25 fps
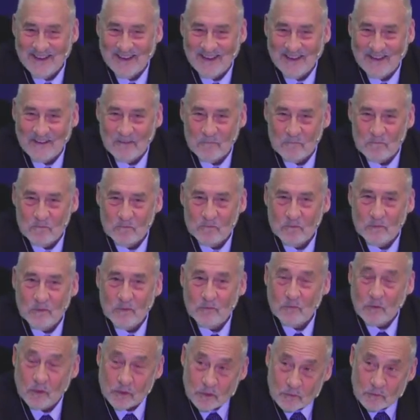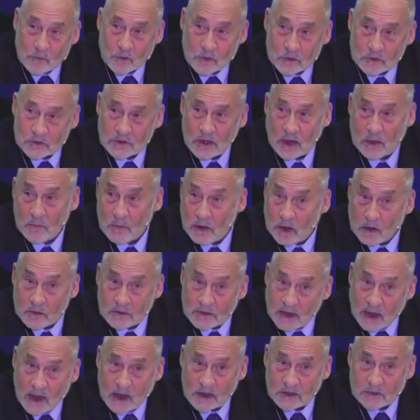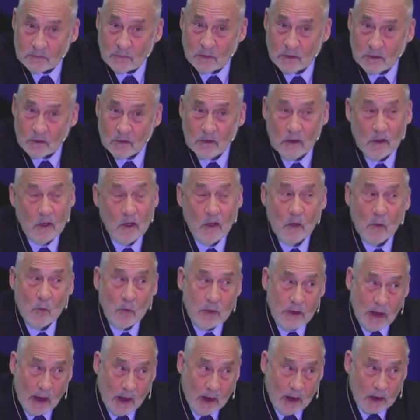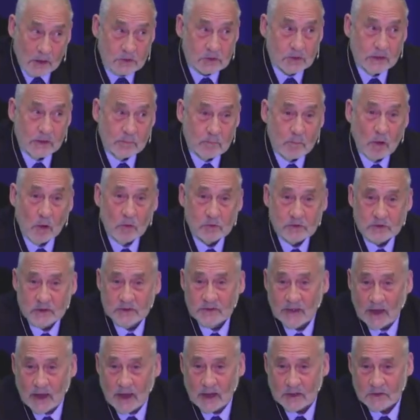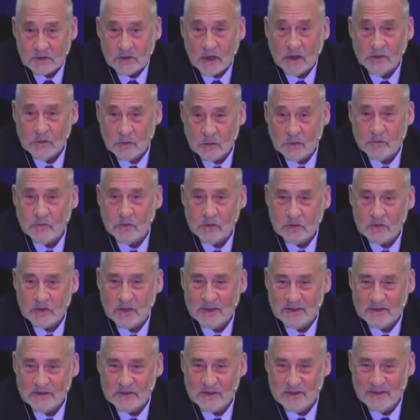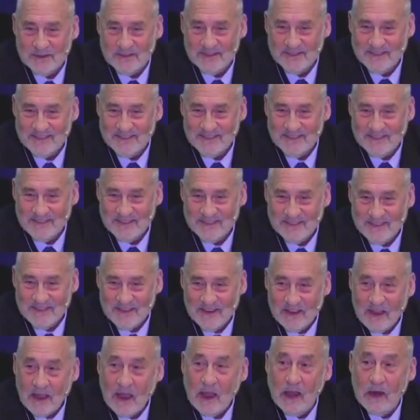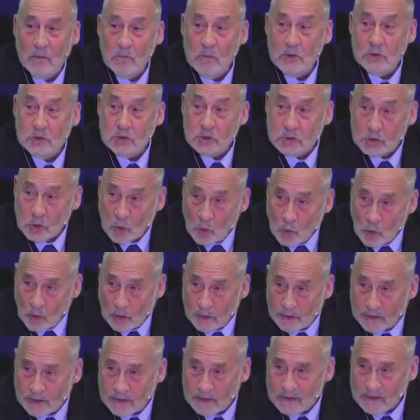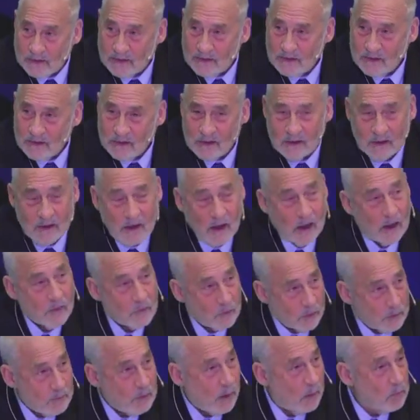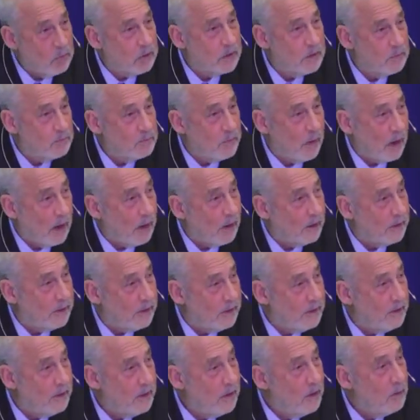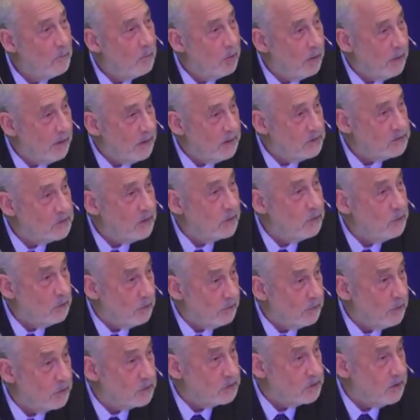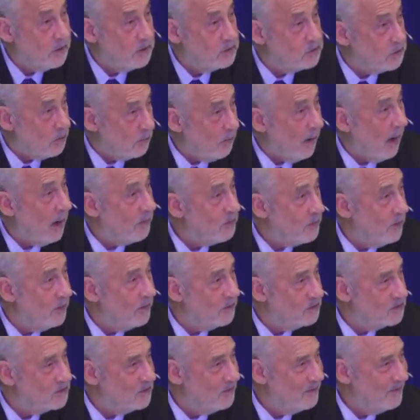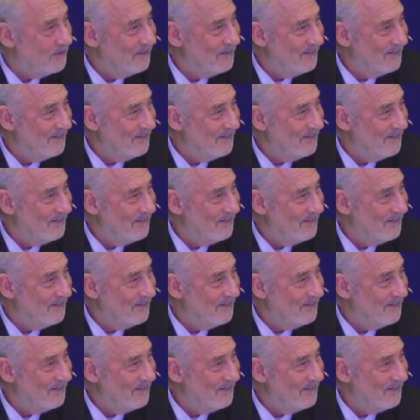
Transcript: um, for the first time in our tax bill, we actually imposed a tax on universities. And a majority of the Republican Party believes that universities are bad things.